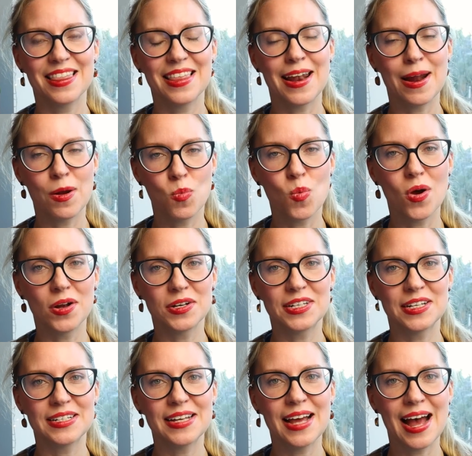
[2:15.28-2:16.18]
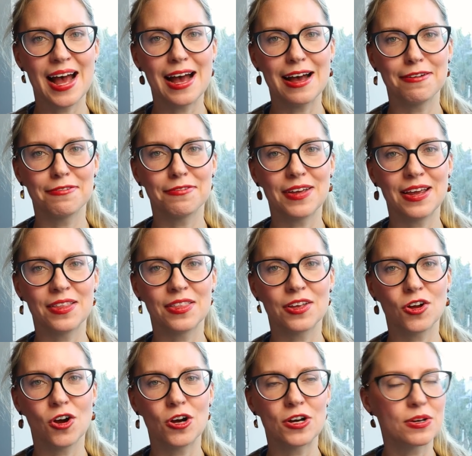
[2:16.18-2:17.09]
that I wanted to have in
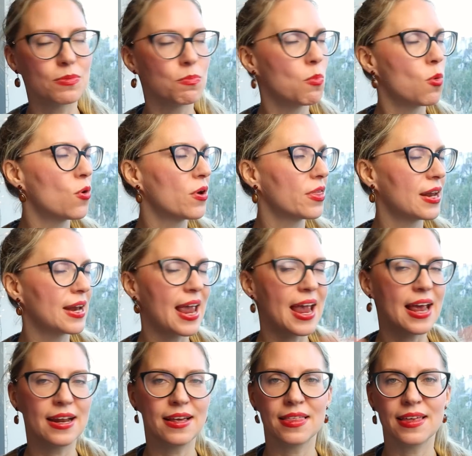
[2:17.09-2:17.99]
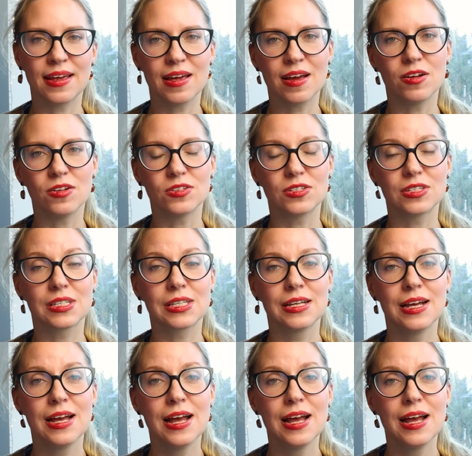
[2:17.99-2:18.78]
the garden more than anything else,